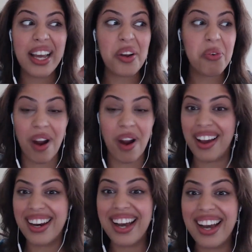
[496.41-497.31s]

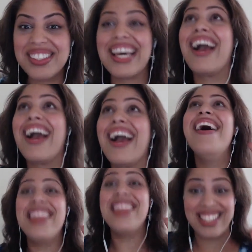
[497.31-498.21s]
cried. I was like,
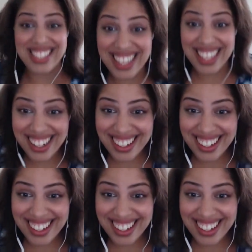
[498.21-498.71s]
this is it.